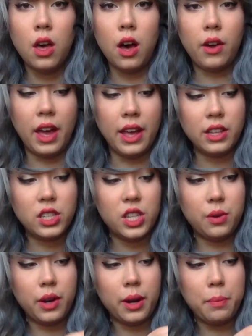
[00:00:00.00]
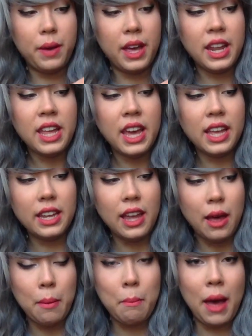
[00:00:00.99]
Okay, so we're pinning it,
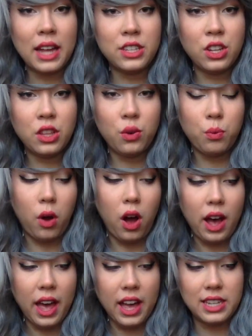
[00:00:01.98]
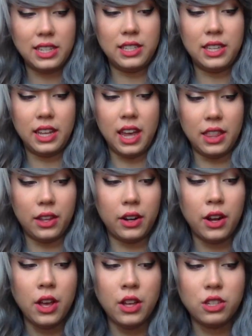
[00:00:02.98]
matching the raw edges together.
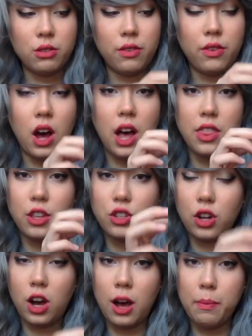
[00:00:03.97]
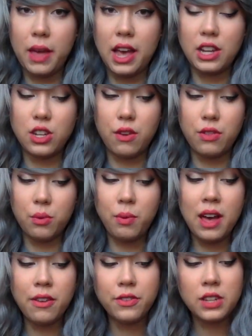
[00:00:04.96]
So we've got the top edge of the
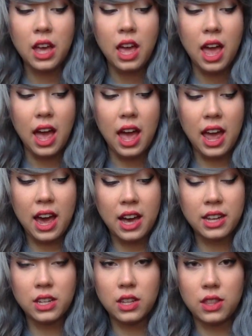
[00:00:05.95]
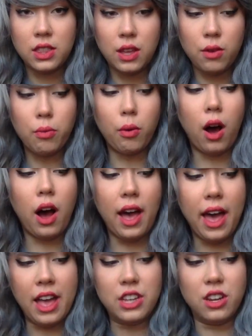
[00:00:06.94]
weft and the
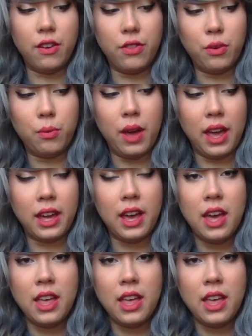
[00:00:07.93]
raw edge of the wig.